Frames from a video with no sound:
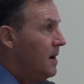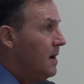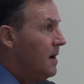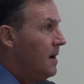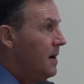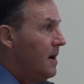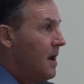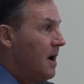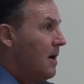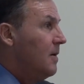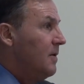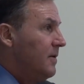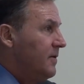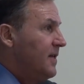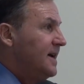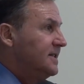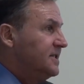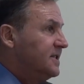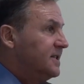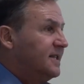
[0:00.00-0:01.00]
Yeah,
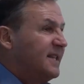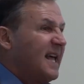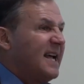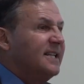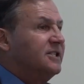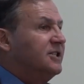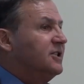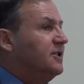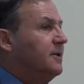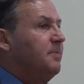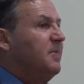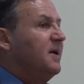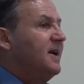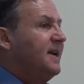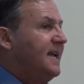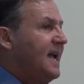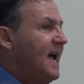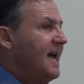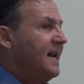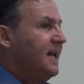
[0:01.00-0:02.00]
that's the
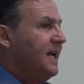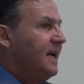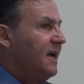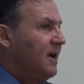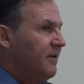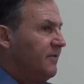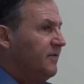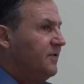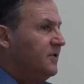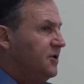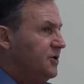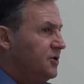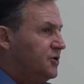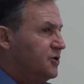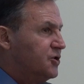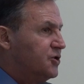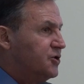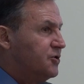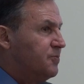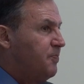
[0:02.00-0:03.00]
beginning of a
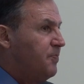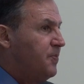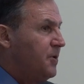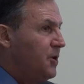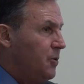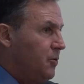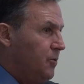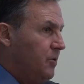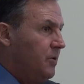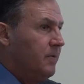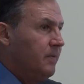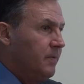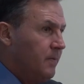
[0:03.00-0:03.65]
dispute.